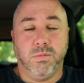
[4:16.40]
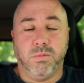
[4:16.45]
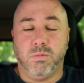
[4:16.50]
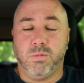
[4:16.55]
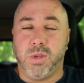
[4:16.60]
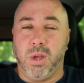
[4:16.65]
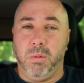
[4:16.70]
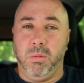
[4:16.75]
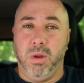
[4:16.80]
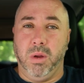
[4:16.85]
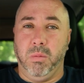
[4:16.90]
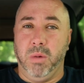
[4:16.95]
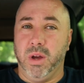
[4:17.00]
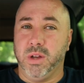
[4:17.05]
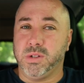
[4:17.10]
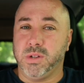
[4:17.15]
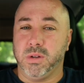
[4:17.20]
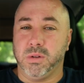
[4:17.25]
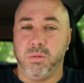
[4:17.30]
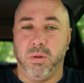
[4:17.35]
Send me a
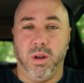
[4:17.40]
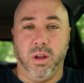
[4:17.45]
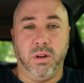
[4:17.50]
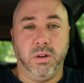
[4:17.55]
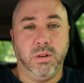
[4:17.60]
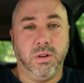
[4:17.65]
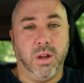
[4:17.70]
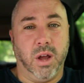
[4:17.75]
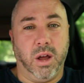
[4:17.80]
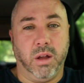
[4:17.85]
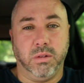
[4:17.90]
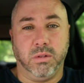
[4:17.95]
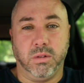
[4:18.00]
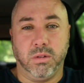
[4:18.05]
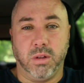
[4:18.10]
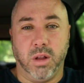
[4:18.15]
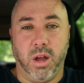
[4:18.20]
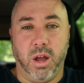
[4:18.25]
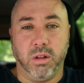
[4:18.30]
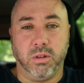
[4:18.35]
message, man.
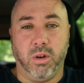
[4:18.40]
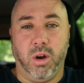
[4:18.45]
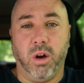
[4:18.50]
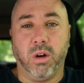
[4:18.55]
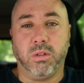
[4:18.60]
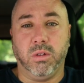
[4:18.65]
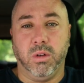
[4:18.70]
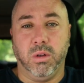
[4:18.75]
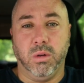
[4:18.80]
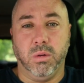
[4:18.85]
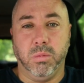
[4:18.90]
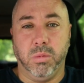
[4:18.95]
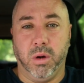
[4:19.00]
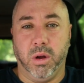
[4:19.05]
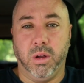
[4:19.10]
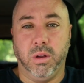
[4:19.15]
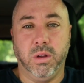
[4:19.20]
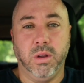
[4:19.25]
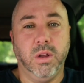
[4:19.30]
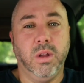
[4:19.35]
I'll talk to you.
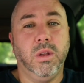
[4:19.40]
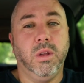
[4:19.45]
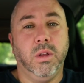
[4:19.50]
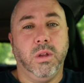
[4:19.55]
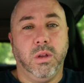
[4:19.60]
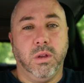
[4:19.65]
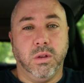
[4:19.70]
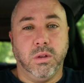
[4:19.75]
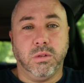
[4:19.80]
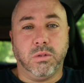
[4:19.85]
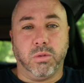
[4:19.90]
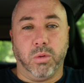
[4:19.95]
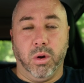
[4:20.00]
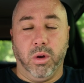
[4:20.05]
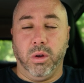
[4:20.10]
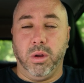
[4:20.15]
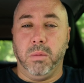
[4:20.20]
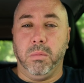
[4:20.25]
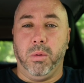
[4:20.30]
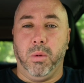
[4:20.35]
But it's
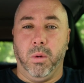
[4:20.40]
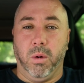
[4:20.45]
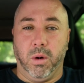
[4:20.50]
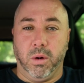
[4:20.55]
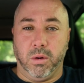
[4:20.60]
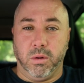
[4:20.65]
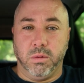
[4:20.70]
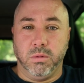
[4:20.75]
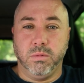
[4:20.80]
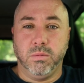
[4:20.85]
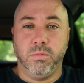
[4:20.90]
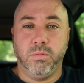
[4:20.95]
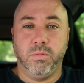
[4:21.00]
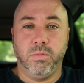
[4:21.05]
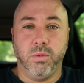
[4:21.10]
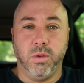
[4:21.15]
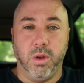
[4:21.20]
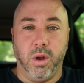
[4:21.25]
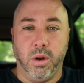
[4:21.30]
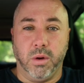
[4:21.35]
really important,
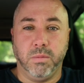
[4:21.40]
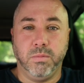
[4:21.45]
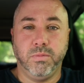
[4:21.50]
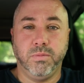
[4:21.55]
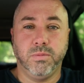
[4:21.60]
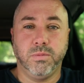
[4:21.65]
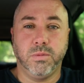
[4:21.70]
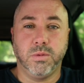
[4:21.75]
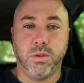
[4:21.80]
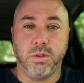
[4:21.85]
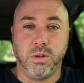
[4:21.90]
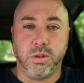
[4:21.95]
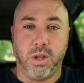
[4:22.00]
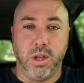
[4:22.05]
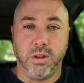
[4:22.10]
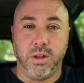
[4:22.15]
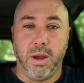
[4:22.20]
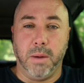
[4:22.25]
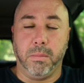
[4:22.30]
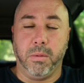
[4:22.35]
you know, get
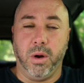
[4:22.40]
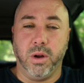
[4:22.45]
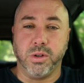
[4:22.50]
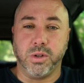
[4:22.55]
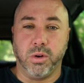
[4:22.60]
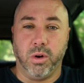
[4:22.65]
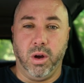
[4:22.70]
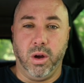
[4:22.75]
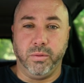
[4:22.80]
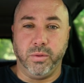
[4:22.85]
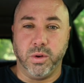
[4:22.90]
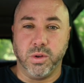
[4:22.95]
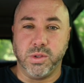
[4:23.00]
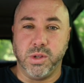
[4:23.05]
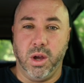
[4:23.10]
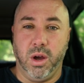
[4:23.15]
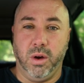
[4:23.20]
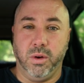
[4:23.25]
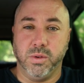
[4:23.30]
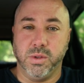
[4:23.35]
that pressure off
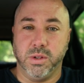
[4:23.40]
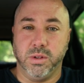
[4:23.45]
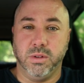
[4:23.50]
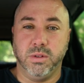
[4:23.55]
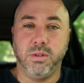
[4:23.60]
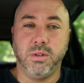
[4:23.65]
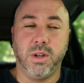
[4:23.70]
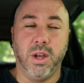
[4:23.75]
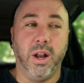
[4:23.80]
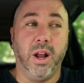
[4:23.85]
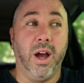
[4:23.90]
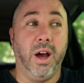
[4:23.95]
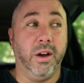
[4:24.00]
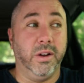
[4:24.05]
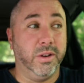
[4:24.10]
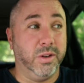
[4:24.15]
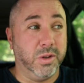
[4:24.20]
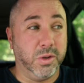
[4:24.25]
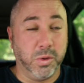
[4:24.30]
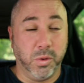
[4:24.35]
yourselves and get out
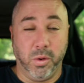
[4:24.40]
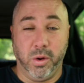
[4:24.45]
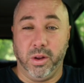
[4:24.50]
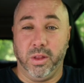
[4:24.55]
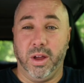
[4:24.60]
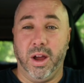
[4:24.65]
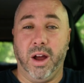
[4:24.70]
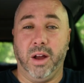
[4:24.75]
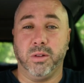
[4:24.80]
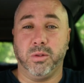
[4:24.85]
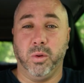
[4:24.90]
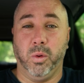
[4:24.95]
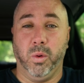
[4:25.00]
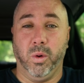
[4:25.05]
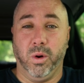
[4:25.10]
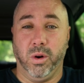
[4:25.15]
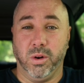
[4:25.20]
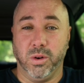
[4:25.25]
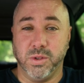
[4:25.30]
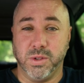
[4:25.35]
and enjoy the
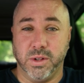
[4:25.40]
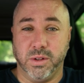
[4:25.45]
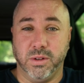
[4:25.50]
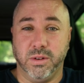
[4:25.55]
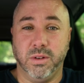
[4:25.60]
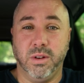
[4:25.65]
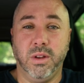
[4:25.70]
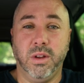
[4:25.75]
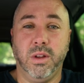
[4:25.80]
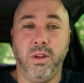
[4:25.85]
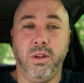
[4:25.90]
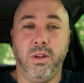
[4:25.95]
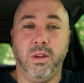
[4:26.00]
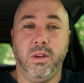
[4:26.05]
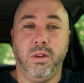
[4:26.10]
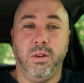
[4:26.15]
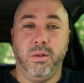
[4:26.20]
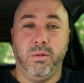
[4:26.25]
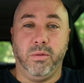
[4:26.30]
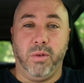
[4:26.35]
outdoors and
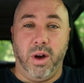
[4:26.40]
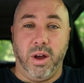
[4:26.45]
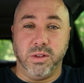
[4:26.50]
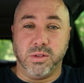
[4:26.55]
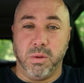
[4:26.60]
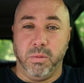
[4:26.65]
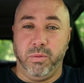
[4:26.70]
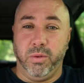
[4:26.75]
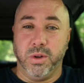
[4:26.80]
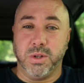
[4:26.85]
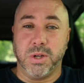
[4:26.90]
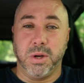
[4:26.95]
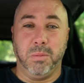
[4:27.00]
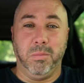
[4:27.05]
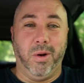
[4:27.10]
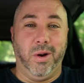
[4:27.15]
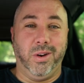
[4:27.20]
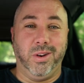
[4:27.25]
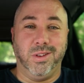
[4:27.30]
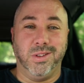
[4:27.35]
find some fishing
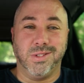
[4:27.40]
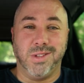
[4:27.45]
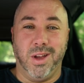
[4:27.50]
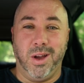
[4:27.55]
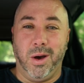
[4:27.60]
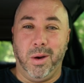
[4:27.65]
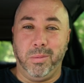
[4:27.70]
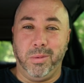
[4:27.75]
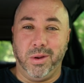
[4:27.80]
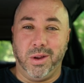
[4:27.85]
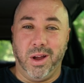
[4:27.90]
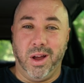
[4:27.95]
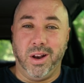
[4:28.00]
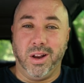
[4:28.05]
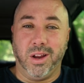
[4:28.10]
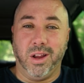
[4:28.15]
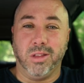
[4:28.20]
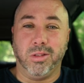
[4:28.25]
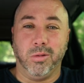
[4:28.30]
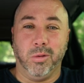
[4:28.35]
buddies to help you kind of
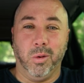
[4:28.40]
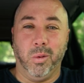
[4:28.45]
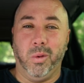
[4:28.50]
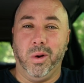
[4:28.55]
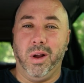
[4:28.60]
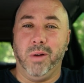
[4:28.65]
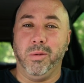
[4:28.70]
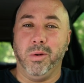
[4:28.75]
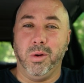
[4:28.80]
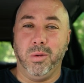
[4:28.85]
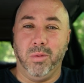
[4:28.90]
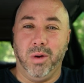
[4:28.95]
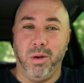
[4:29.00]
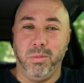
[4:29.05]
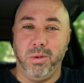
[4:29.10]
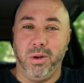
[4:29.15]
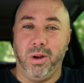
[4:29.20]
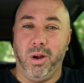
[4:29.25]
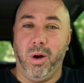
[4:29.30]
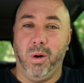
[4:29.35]
get through whatever you might
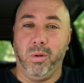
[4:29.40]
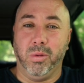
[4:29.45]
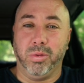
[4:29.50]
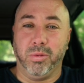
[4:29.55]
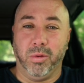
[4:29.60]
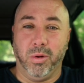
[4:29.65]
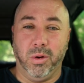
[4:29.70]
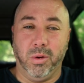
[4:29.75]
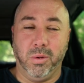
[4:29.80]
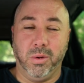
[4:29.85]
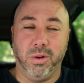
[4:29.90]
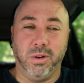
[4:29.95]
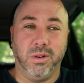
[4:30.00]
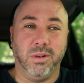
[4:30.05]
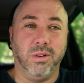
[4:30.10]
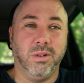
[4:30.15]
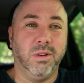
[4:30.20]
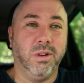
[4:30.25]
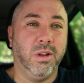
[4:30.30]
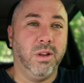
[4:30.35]
be going through. And,